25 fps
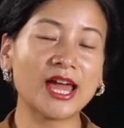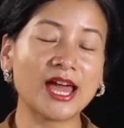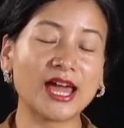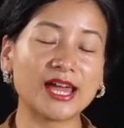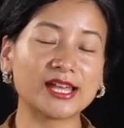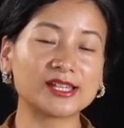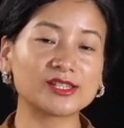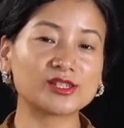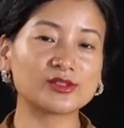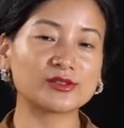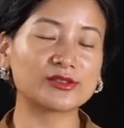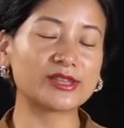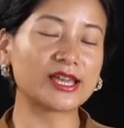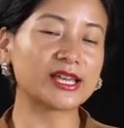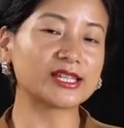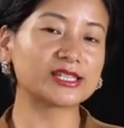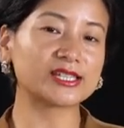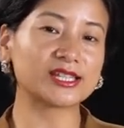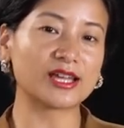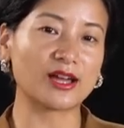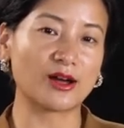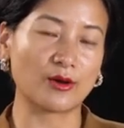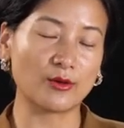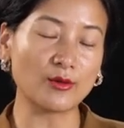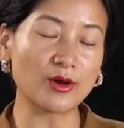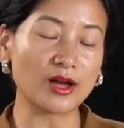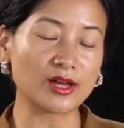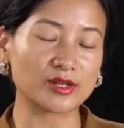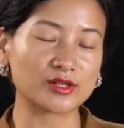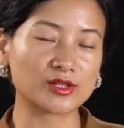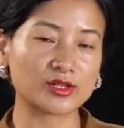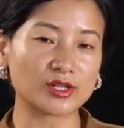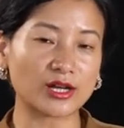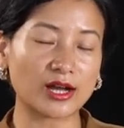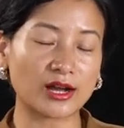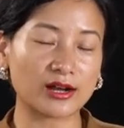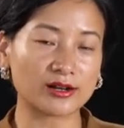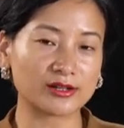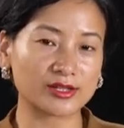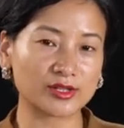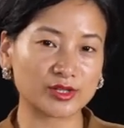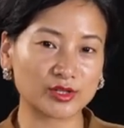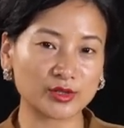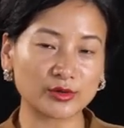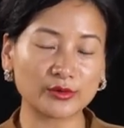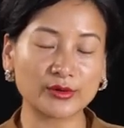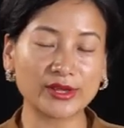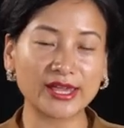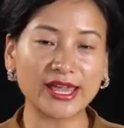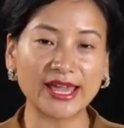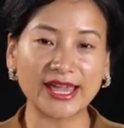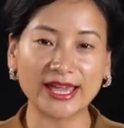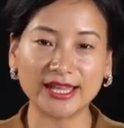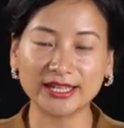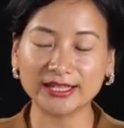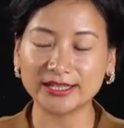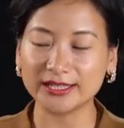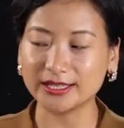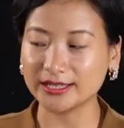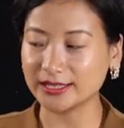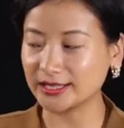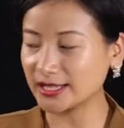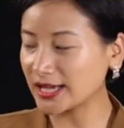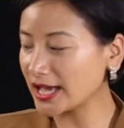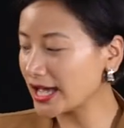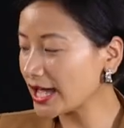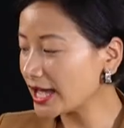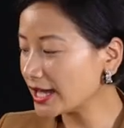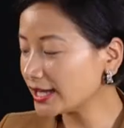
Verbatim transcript: And so that's how our, our story ended.